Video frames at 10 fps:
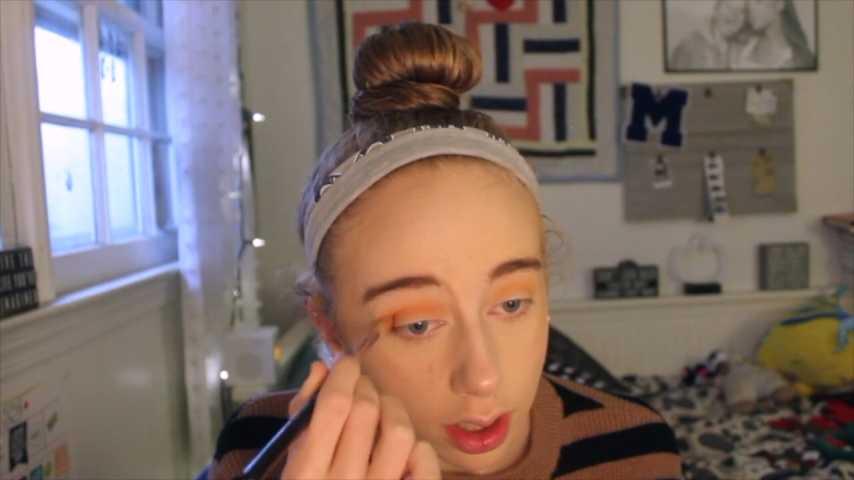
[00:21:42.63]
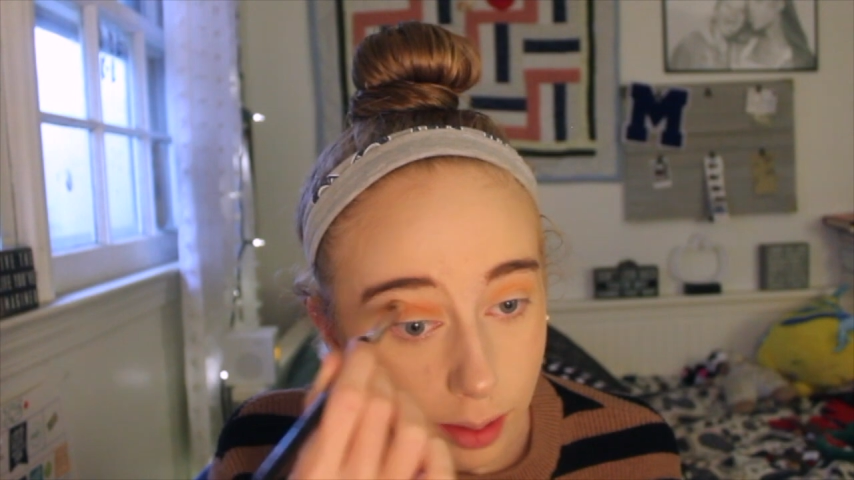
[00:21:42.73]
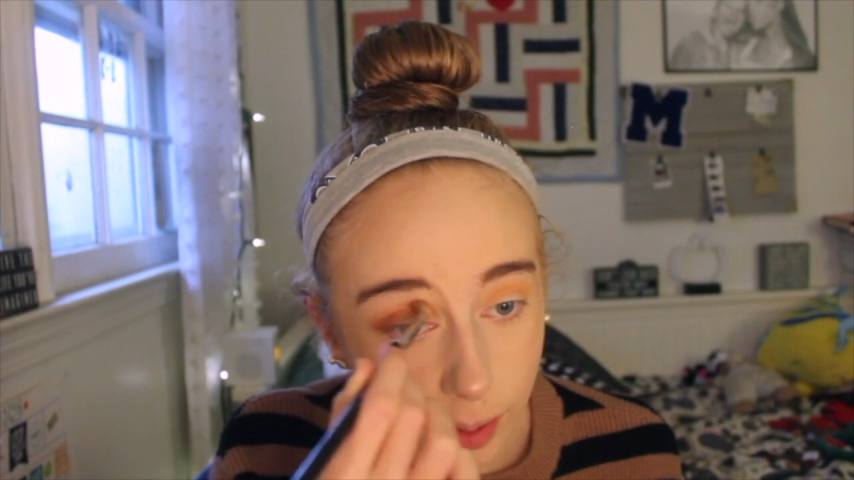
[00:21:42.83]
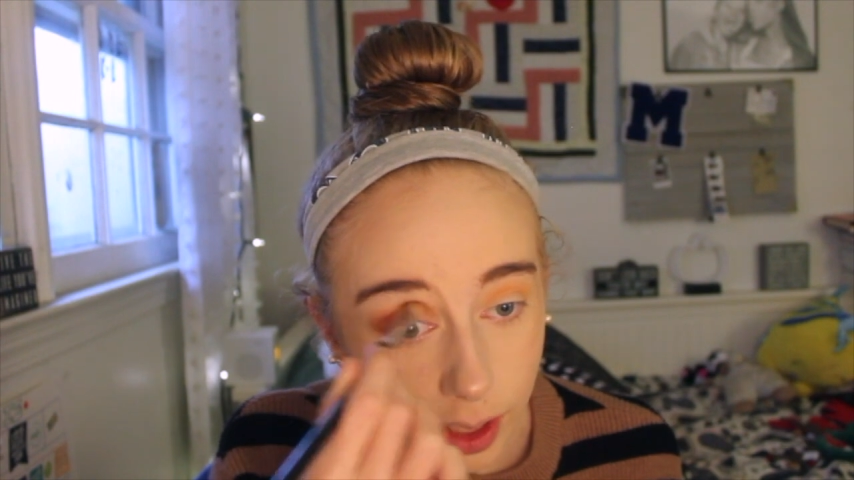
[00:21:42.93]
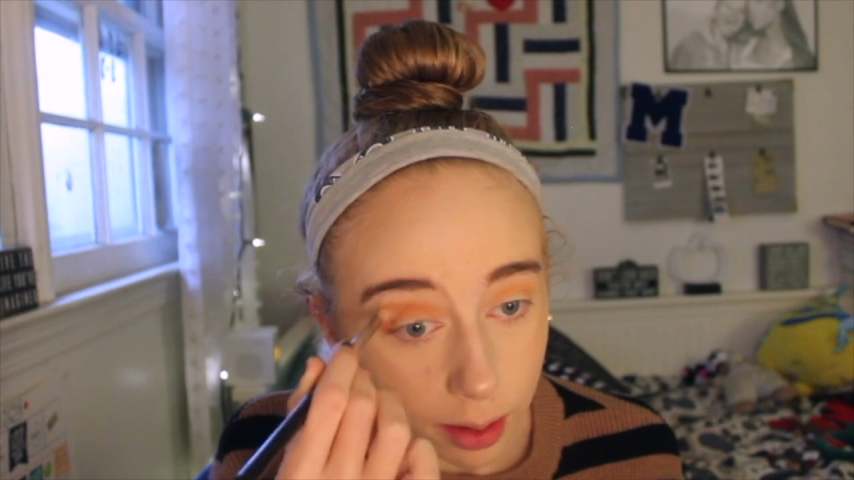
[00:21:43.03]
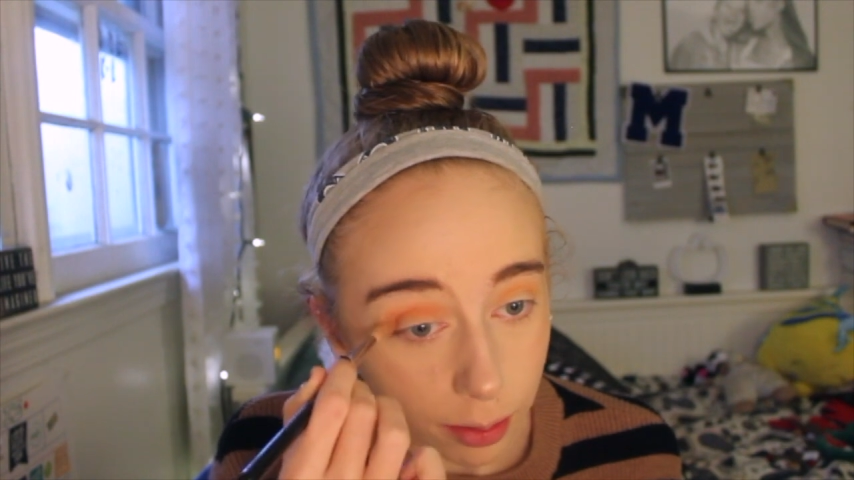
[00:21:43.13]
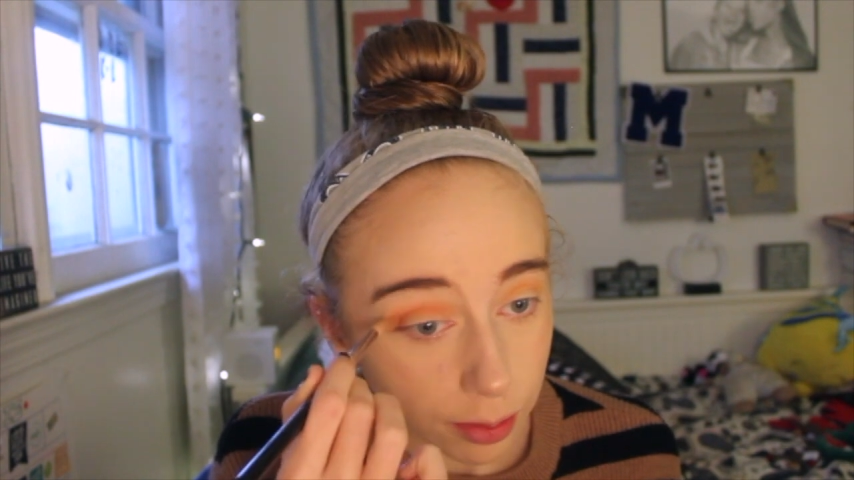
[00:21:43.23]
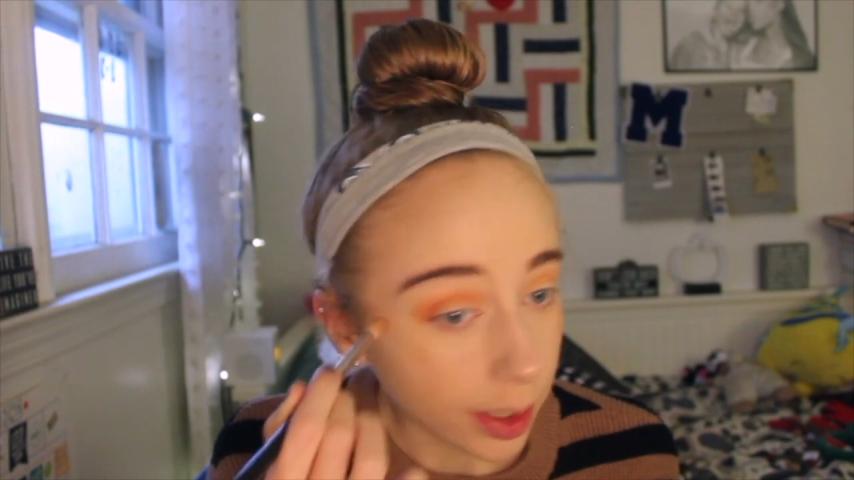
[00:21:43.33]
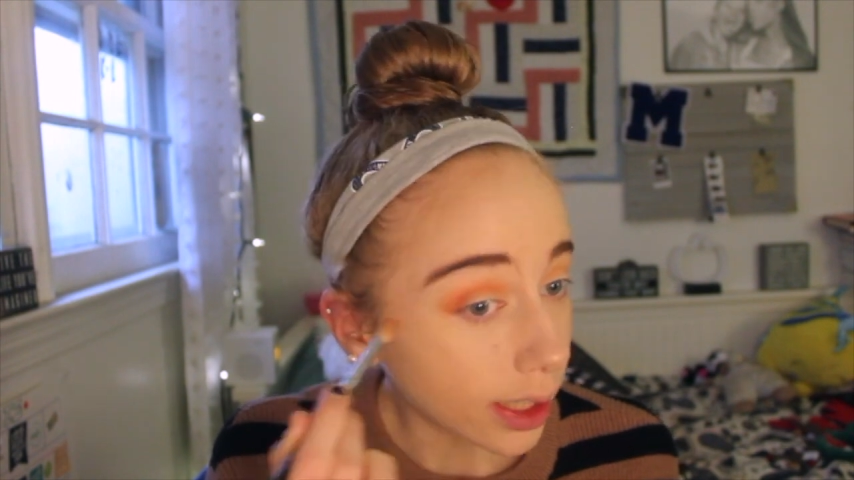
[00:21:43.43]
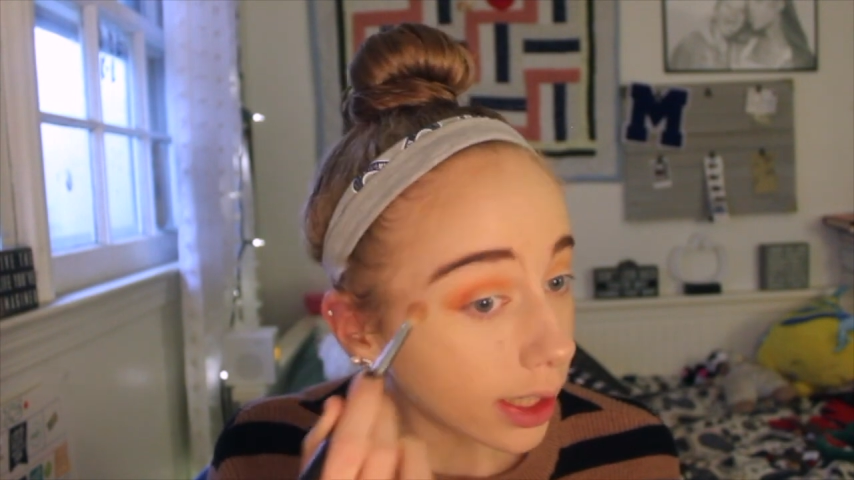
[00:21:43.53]
to make it
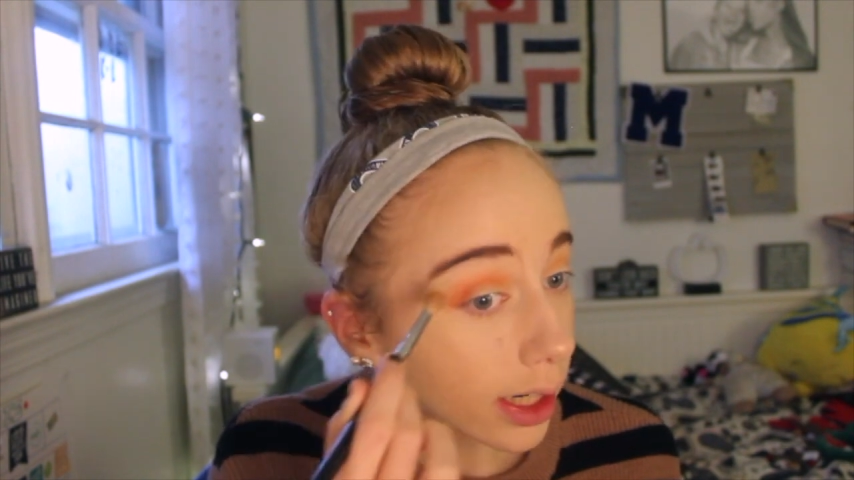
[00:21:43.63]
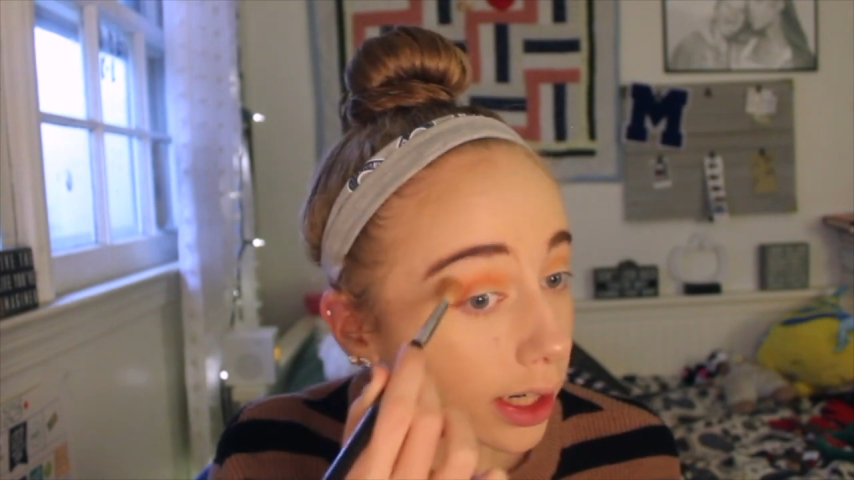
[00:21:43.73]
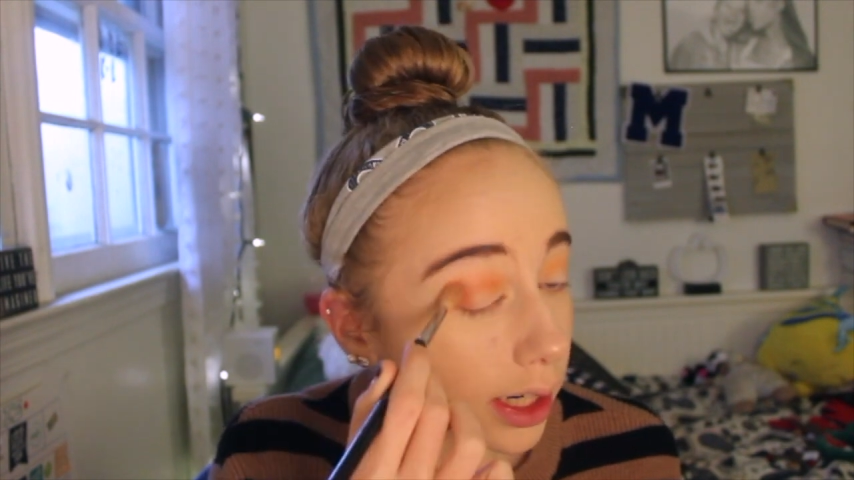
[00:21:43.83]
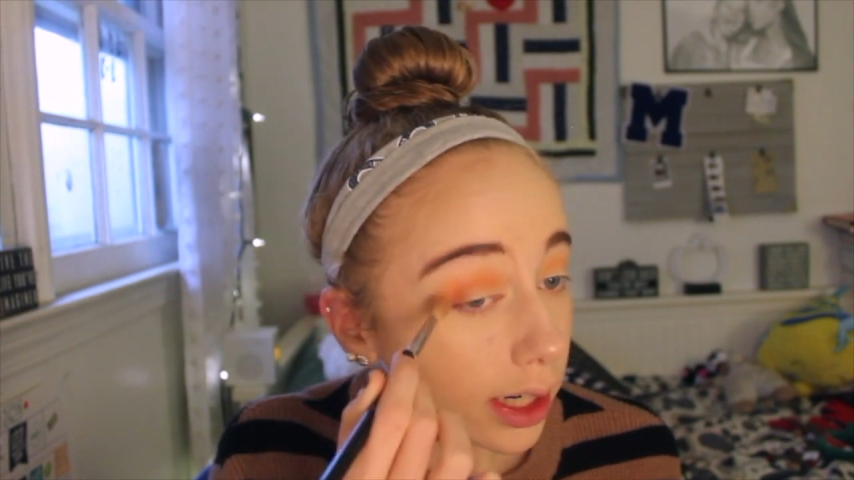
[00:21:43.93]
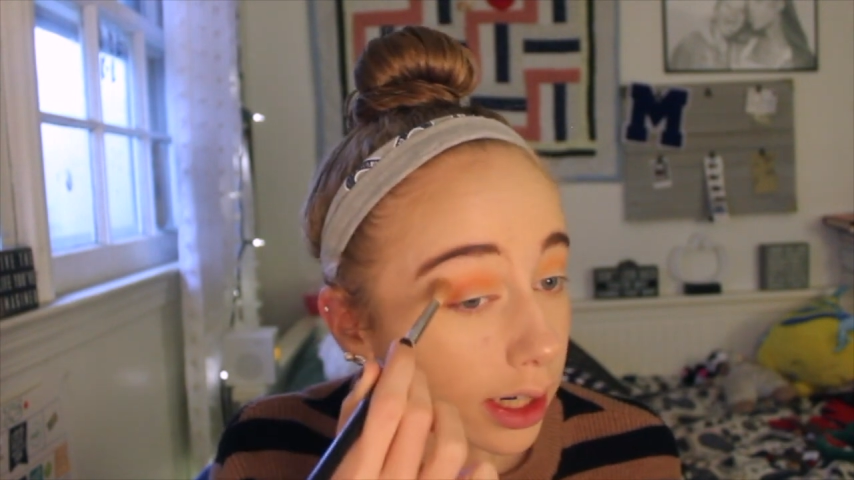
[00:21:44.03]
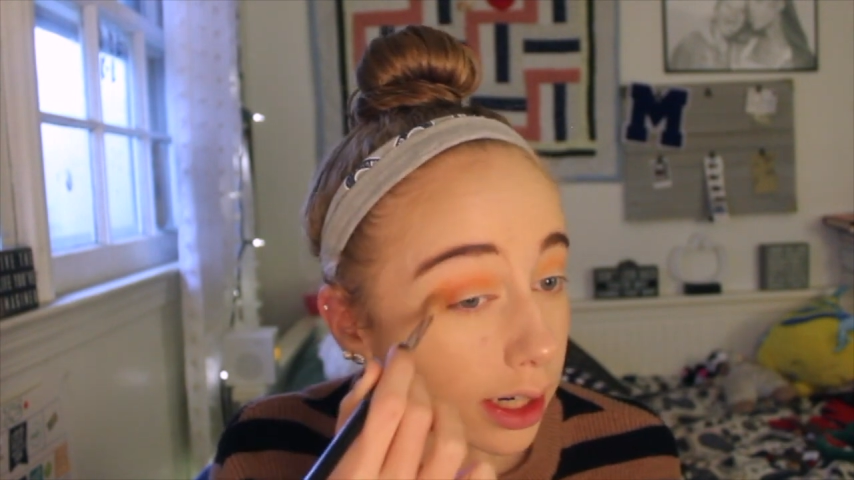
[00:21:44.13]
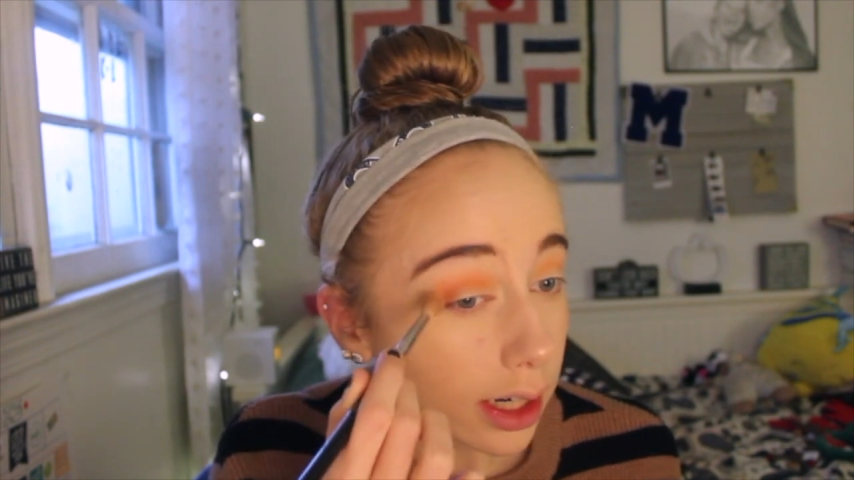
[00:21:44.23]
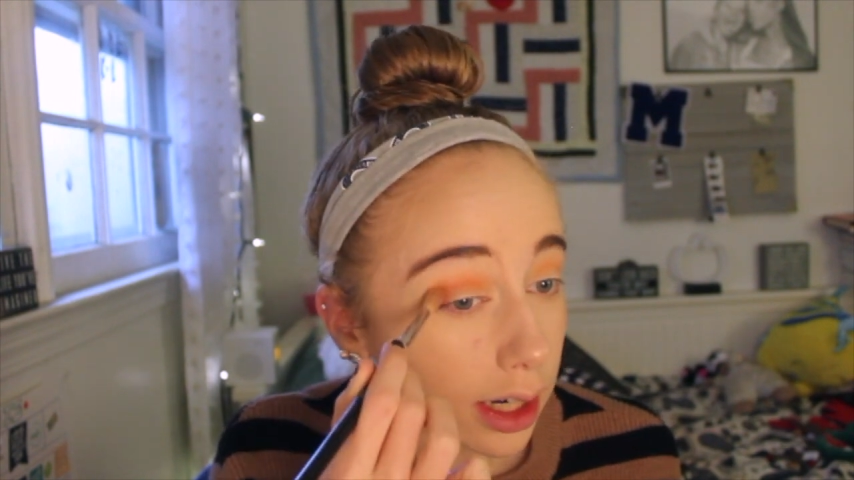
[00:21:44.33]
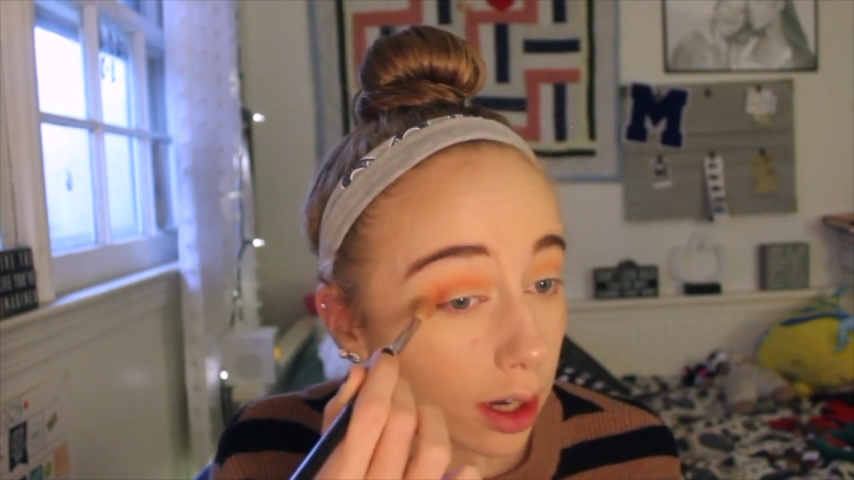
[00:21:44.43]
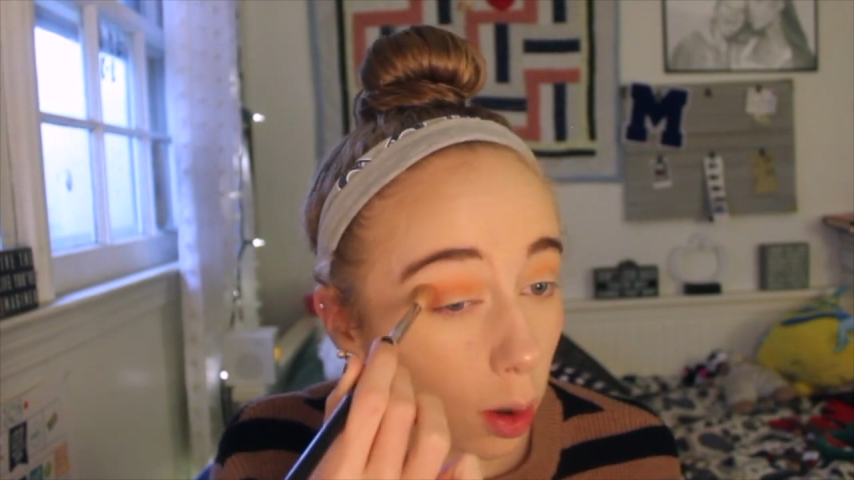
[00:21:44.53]

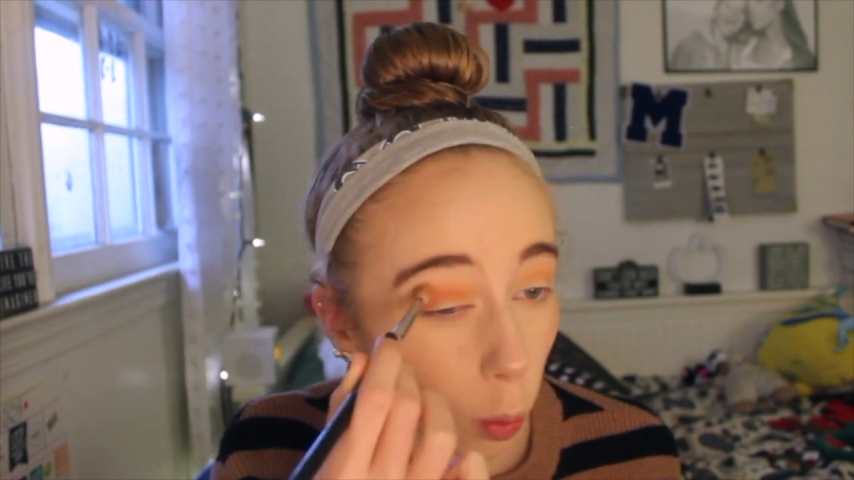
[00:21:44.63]
really